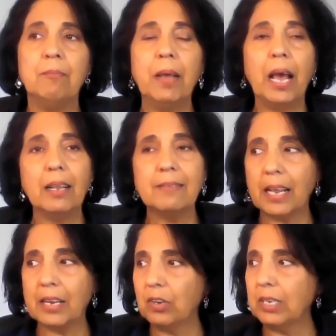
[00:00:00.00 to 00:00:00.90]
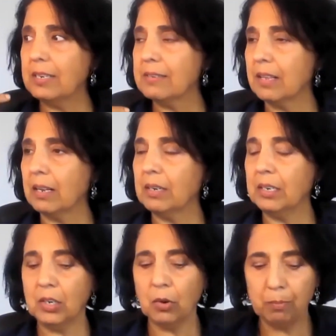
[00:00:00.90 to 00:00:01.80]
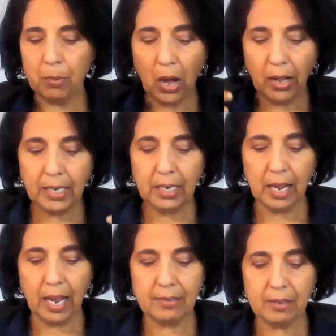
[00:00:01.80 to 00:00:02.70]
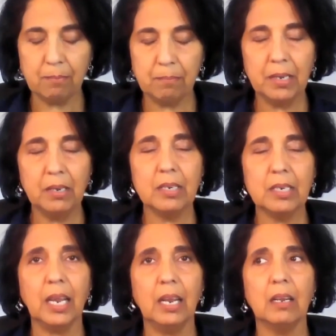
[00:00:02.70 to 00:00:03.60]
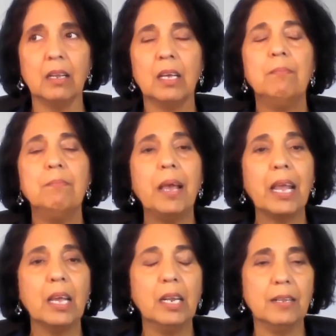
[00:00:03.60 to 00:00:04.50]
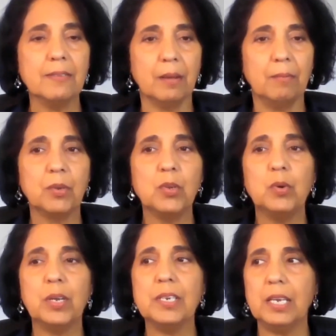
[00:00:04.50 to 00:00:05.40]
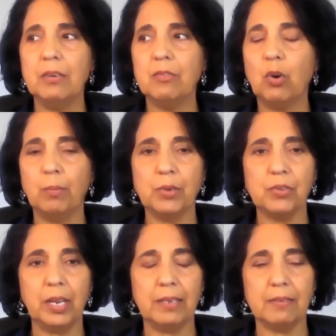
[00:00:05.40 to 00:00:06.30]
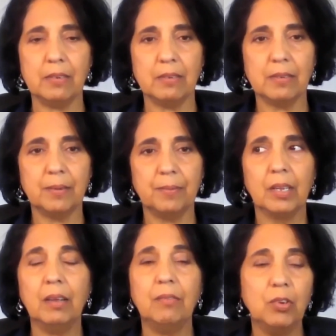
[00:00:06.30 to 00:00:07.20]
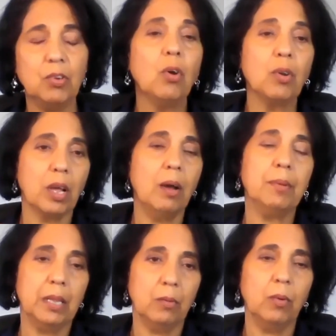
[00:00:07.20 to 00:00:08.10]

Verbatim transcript: Balance actually is that your body has a built in mechanism to achieve homeostasis if you don't come in the